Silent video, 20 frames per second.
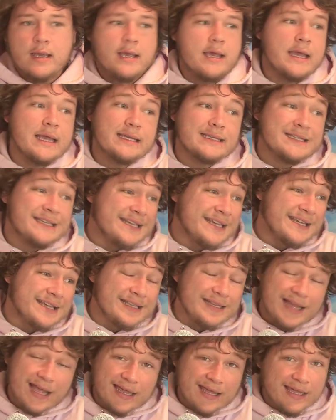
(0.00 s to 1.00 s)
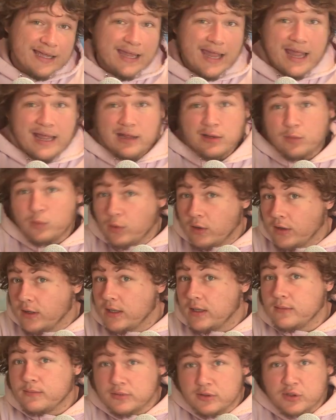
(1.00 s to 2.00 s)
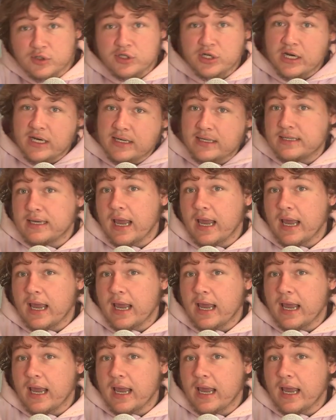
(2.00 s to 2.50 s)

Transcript: Is he like a Caleb Williams or Jaden